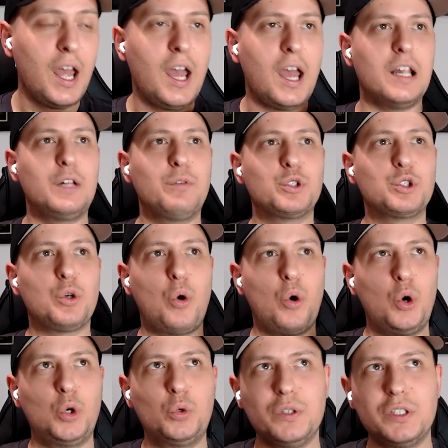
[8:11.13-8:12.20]
And it was
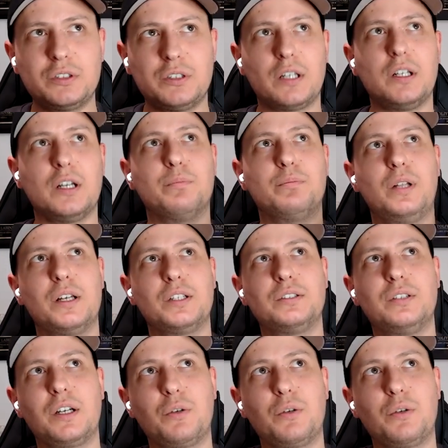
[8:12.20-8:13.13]
always like that. Plus, like